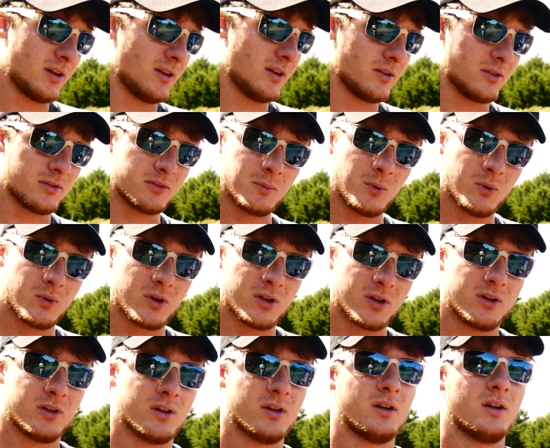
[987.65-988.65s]
here this
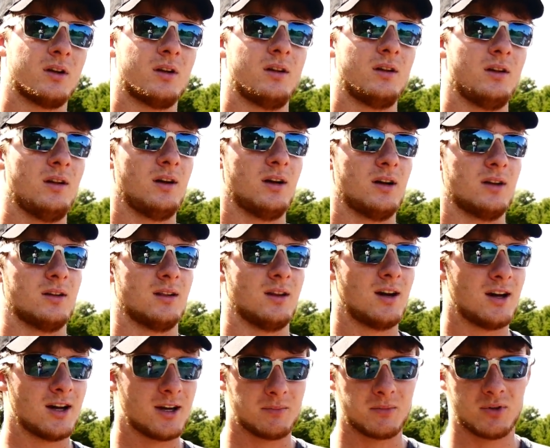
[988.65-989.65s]
morning,
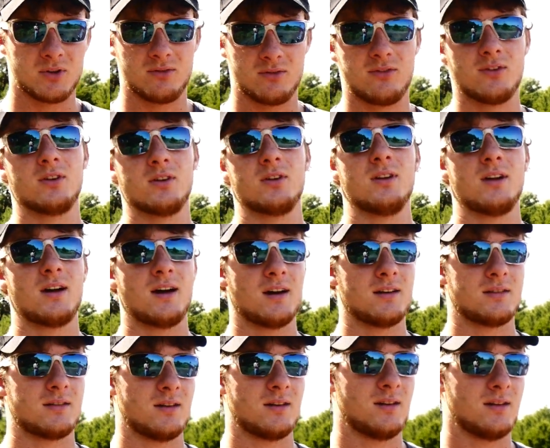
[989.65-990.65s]
limed and
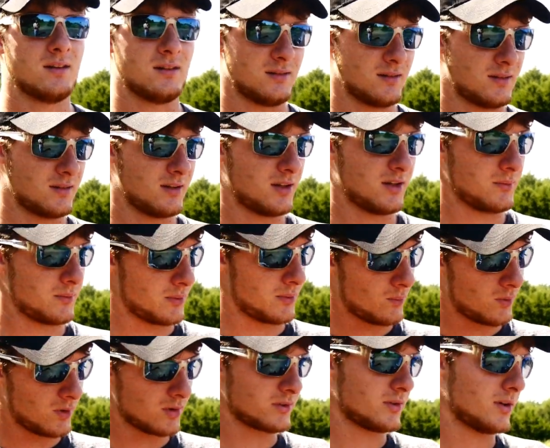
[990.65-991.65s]
fertilized it, and then we
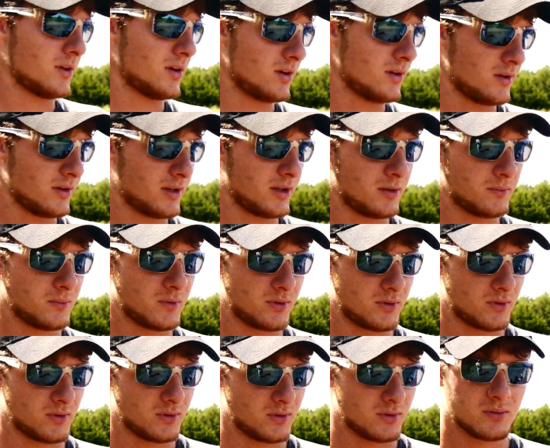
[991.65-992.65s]
worked it all in with
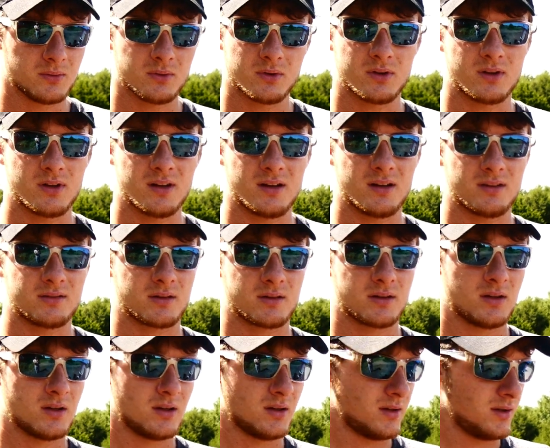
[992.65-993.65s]
a disc.
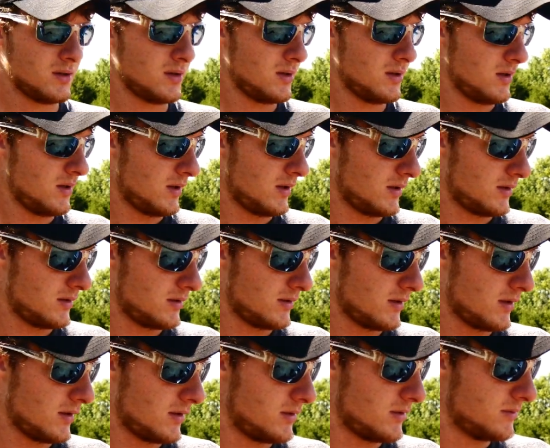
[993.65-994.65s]
And
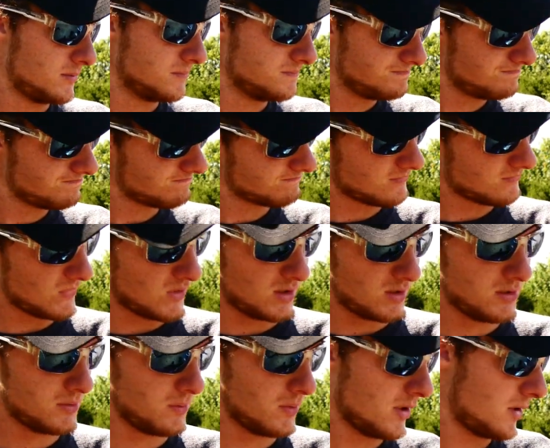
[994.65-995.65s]

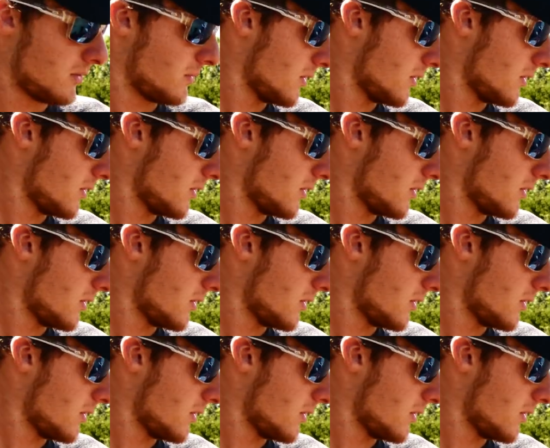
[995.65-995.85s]
anyway,